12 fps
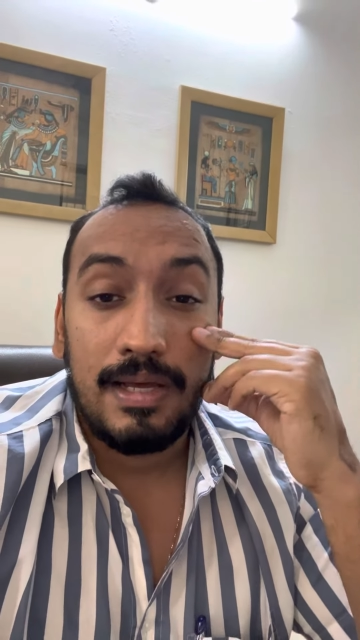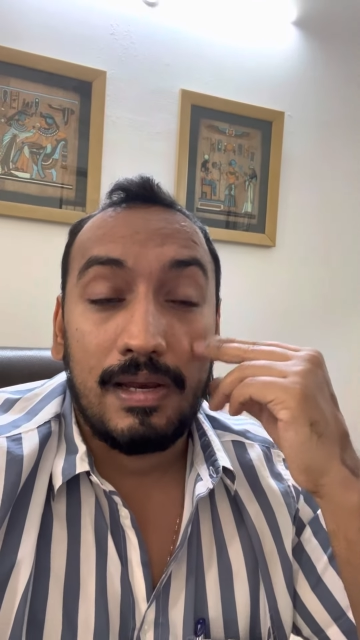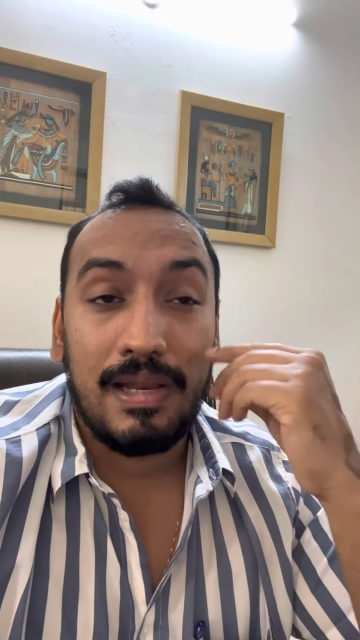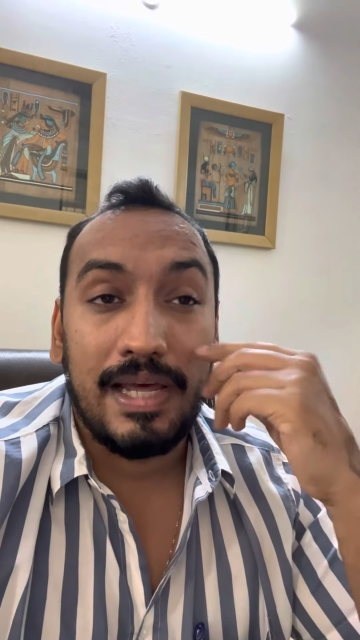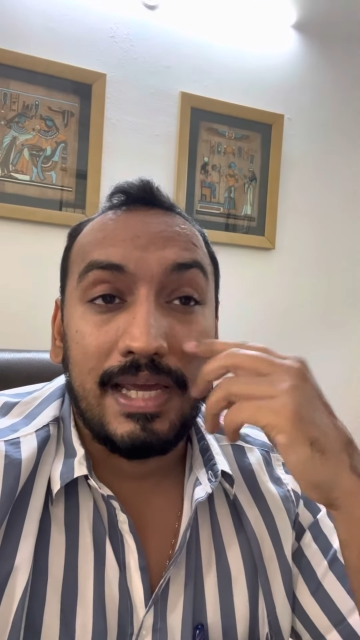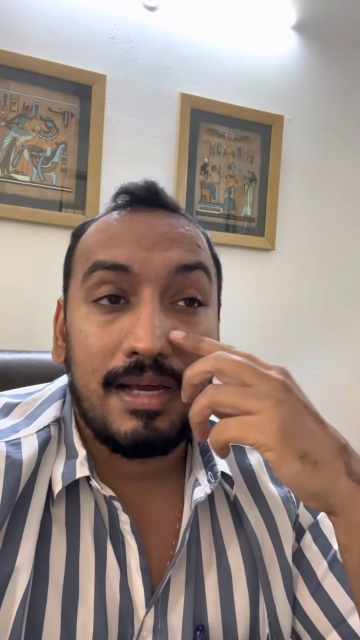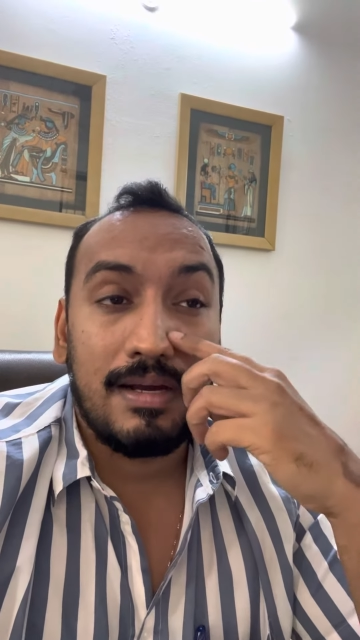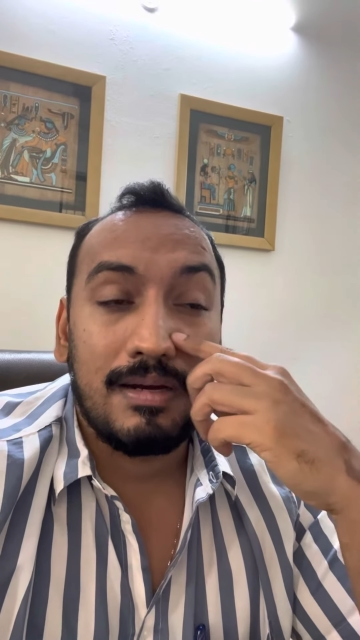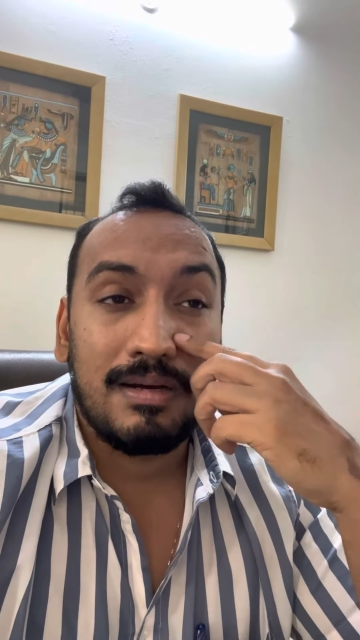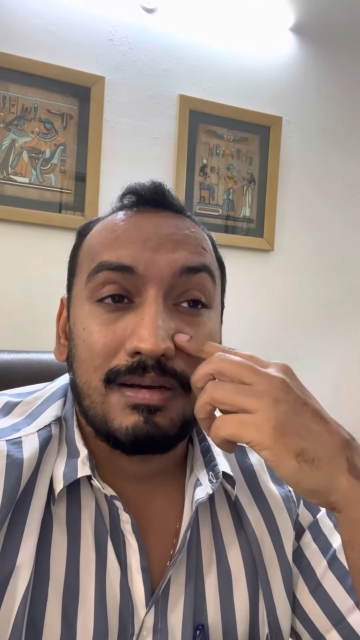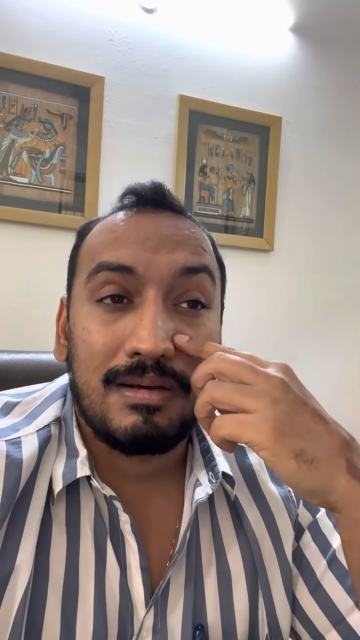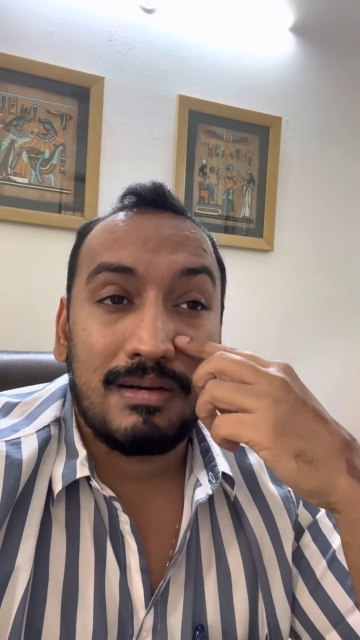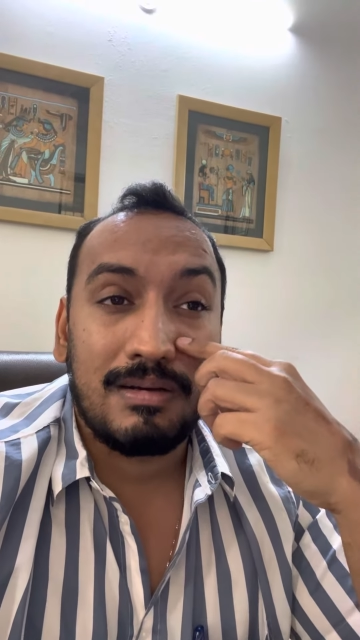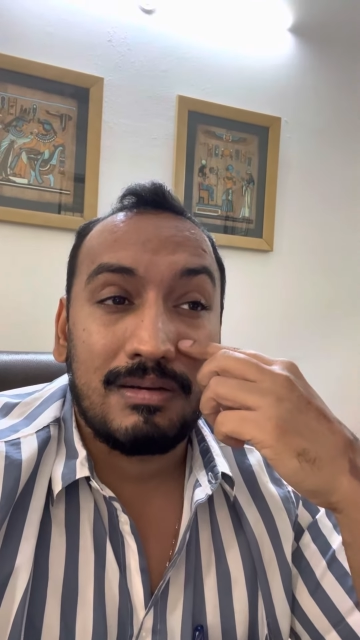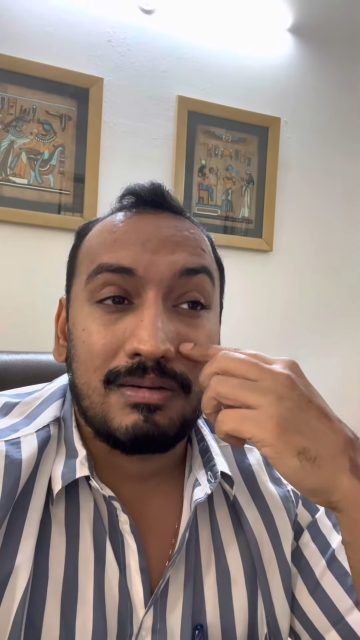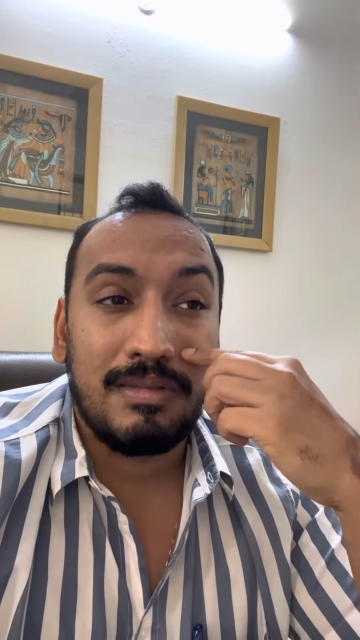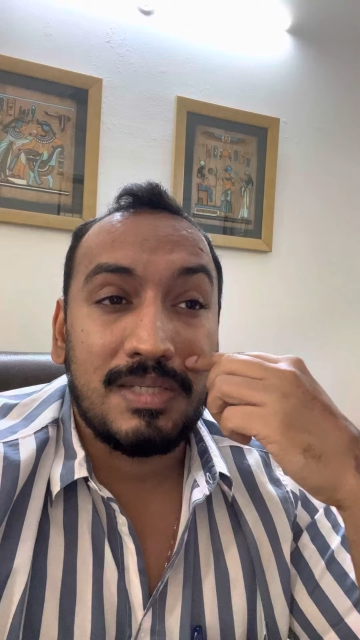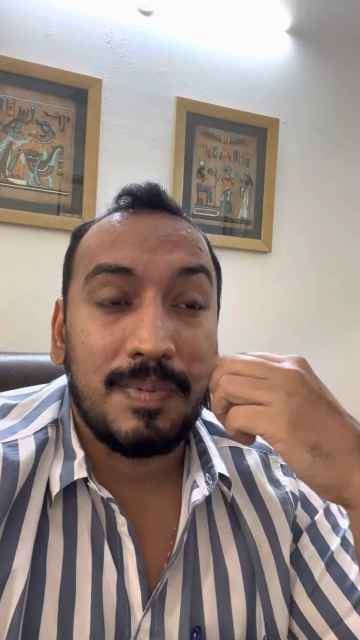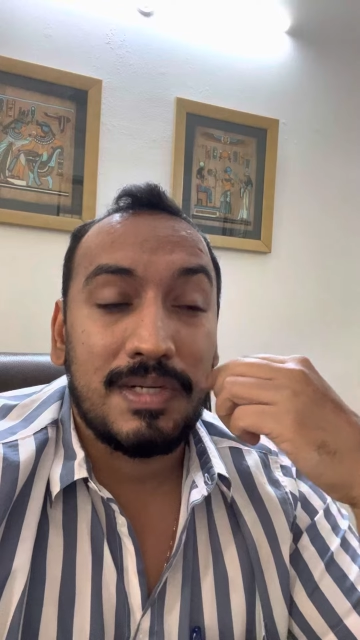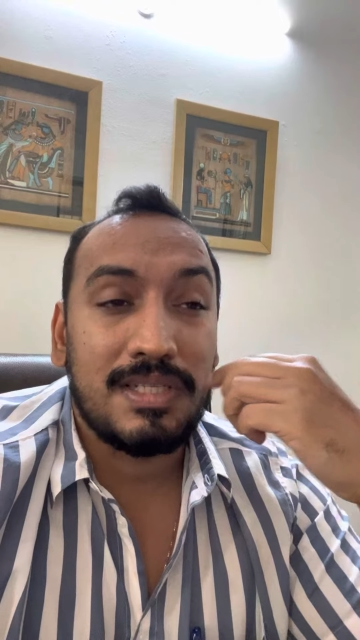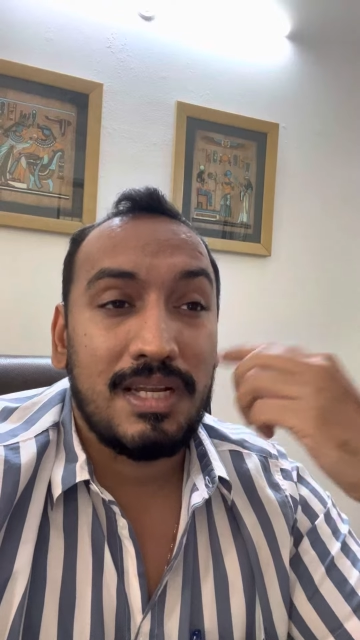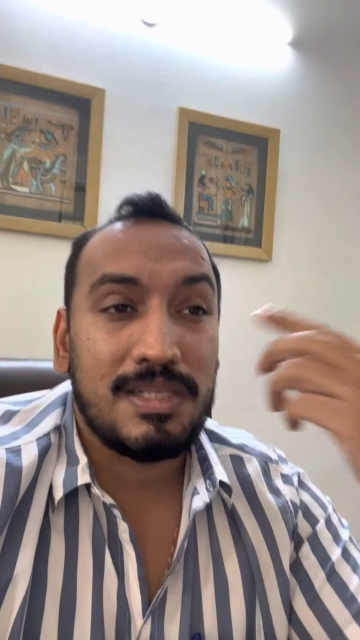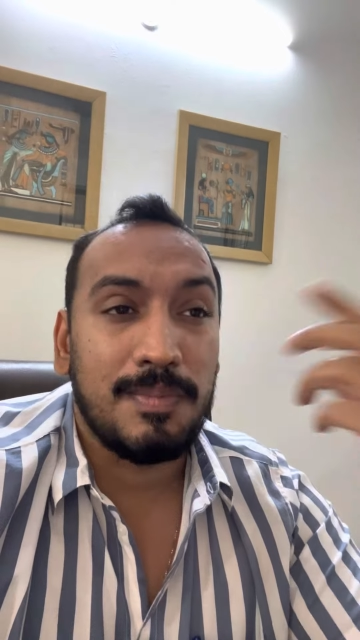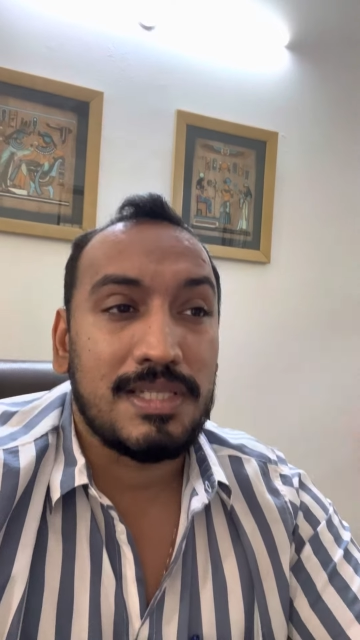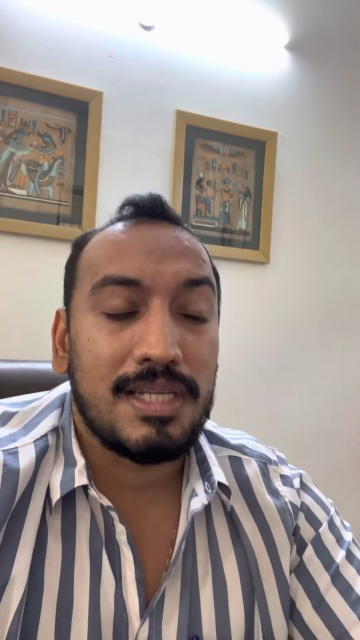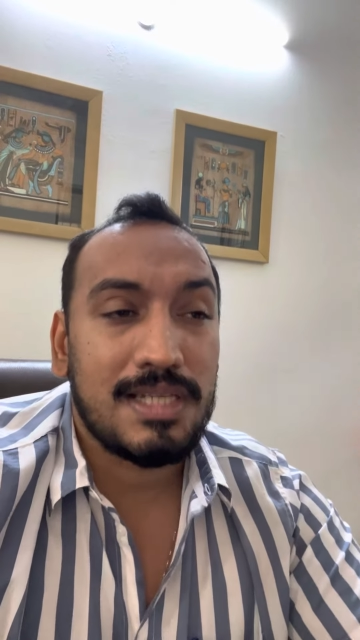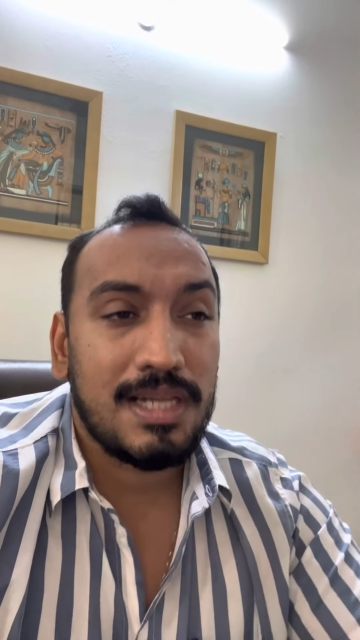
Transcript: Like this person is business